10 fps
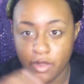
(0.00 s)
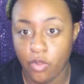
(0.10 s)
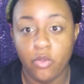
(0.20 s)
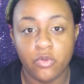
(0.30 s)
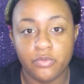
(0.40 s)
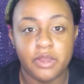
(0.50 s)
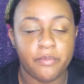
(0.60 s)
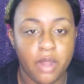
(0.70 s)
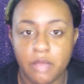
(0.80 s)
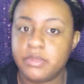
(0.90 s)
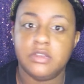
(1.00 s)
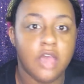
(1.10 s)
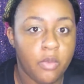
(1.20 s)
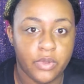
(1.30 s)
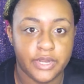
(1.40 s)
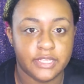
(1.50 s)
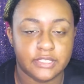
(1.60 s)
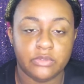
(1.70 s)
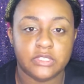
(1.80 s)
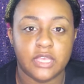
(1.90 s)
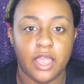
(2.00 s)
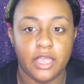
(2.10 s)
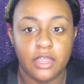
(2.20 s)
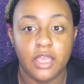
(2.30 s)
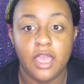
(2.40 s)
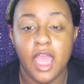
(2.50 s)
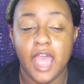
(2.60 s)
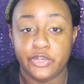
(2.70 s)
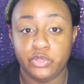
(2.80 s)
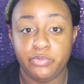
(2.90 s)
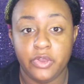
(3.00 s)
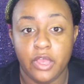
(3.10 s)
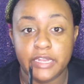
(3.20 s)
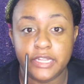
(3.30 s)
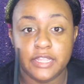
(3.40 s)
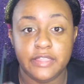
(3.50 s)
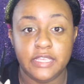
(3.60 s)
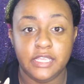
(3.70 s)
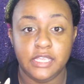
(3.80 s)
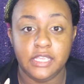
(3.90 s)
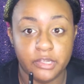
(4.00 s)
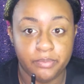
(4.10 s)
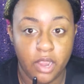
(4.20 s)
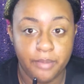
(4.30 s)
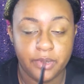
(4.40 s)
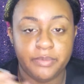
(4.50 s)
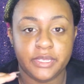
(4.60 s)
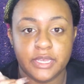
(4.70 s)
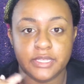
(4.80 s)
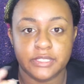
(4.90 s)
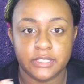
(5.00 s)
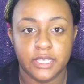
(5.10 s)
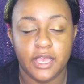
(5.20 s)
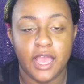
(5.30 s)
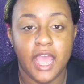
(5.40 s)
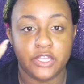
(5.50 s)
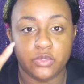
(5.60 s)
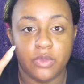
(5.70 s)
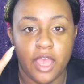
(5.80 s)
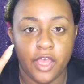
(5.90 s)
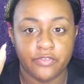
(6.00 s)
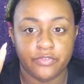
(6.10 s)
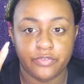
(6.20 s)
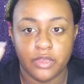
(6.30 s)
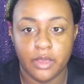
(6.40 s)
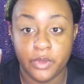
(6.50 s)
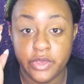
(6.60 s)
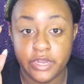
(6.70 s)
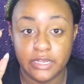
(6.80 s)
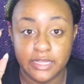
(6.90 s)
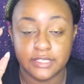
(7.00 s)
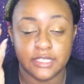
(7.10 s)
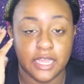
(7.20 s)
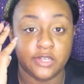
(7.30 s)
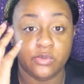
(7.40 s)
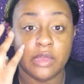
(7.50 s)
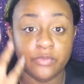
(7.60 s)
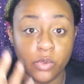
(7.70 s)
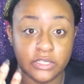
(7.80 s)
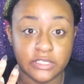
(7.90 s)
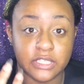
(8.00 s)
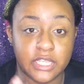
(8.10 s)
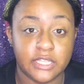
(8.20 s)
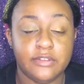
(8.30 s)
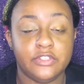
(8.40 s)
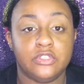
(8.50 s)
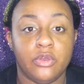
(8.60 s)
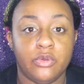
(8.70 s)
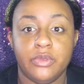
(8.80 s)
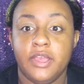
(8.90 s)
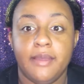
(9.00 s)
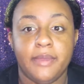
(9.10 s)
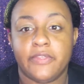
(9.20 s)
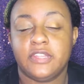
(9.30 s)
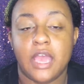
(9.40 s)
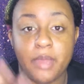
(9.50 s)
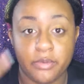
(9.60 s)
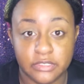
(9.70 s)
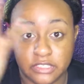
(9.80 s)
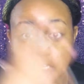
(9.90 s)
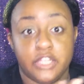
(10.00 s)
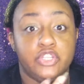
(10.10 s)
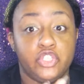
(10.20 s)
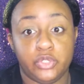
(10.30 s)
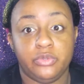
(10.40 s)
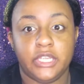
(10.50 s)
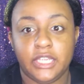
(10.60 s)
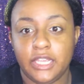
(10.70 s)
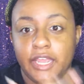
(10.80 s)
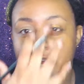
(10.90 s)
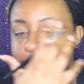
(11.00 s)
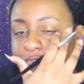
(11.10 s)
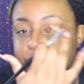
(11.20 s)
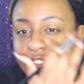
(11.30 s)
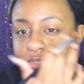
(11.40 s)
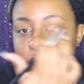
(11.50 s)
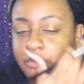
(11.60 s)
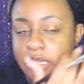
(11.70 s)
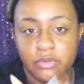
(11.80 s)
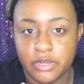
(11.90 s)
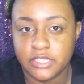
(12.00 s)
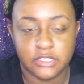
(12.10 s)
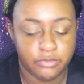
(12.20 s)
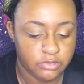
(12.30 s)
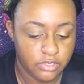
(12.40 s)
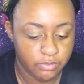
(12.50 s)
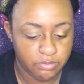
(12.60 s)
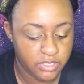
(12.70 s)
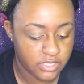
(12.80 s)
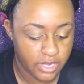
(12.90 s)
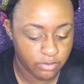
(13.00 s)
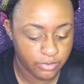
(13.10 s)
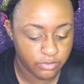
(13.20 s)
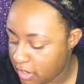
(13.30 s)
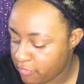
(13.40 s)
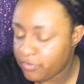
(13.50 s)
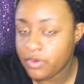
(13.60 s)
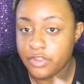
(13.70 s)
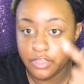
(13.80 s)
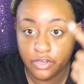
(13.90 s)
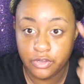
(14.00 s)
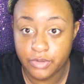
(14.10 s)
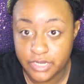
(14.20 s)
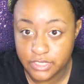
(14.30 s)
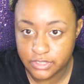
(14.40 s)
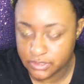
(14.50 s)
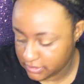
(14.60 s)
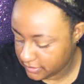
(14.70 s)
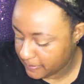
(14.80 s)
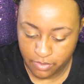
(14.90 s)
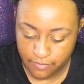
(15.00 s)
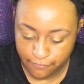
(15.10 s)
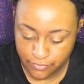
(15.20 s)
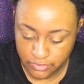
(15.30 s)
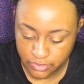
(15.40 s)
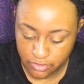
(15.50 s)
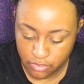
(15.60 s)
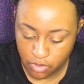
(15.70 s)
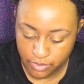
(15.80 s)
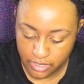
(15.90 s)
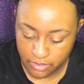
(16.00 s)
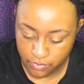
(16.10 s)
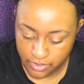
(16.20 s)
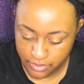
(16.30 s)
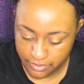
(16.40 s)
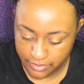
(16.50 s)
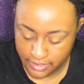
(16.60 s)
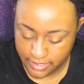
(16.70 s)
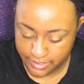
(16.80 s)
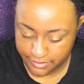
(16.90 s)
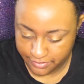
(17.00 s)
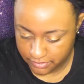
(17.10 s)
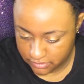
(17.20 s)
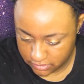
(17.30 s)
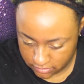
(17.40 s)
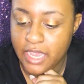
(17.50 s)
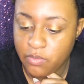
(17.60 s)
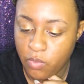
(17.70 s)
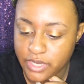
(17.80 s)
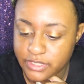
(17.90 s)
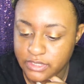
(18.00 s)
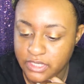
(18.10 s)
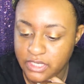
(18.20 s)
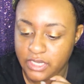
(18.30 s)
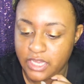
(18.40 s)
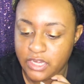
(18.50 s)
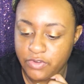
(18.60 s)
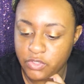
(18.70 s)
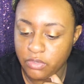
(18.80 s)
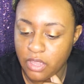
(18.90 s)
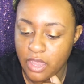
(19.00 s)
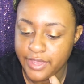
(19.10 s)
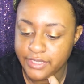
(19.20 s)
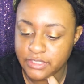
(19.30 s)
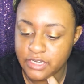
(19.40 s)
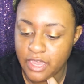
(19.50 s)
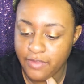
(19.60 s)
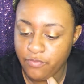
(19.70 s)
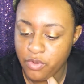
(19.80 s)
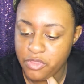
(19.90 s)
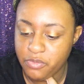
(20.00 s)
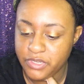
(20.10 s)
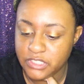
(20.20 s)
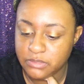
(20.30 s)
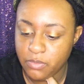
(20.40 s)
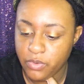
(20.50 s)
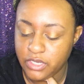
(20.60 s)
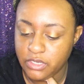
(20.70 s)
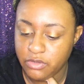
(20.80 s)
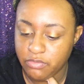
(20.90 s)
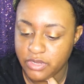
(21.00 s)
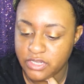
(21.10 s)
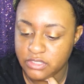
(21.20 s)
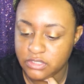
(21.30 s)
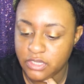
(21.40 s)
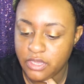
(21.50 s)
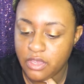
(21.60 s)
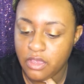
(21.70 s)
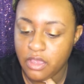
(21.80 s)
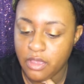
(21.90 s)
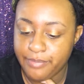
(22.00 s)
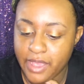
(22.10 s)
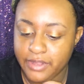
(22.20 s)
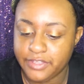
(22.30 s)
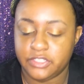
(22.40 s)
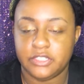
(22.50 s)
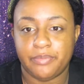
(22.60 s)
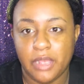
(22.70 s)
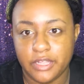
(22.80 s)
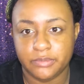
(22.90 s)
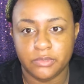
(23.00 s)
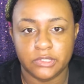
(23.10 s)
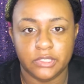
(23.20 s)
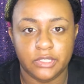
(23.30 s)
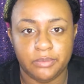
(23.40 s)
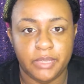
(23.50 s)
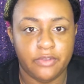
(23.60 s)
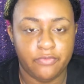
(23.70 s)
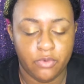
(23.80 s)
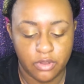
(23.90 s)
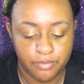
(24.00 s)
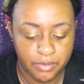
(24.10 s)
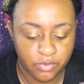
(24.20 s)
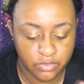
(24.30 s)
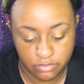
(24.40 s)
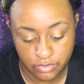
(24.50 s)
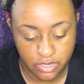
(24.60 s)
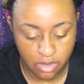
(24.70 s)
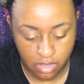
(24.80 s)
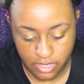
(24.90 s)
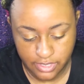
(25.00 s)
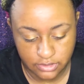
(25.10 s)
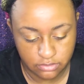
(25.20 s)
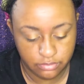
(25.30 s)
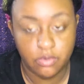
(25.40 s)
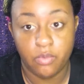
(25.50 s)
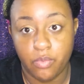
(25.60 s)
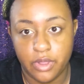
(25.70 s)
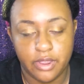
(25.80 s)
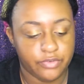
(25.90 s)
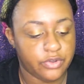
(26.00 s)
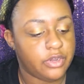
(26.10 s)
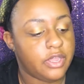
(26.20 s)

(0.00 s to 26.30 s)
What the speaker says: home and I'm probably not wearing this outside, I do put on the primer because I do have hooded lids and I do have oily skin. So by the time I was done shooting, this would all be creased. It would be terrible. Now for the crease, what I'm first going to go in with is NYC Individual Eyes 943 Smoky Greens palette. This is a palette supposedly made for people with green eyes, whatever.